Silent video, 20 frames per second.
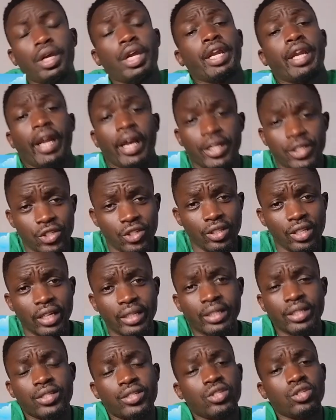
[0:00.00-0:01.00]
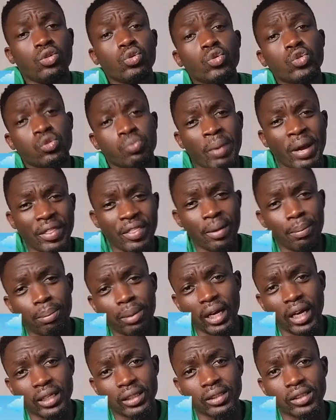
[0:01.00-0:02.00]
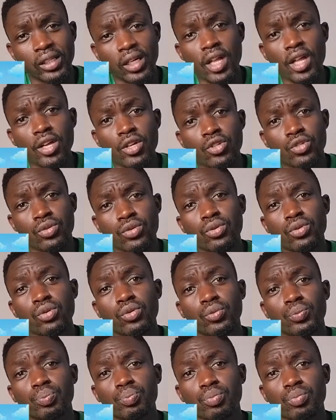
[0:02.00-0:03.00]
energy that is used by the plant. So